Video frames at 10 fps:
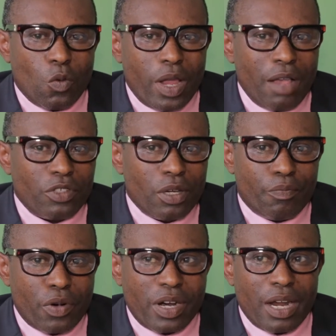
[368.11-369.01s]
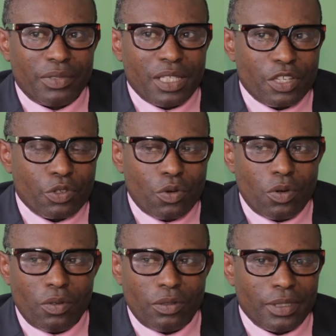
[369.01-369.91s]
we have some programs in the
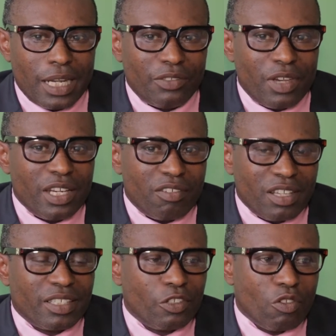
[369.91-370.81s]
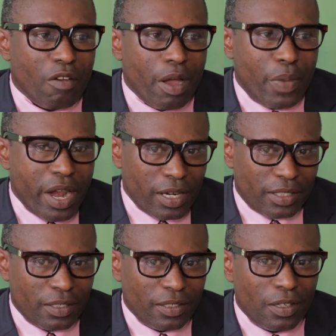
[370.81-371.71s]
school that is very interesting to our parents.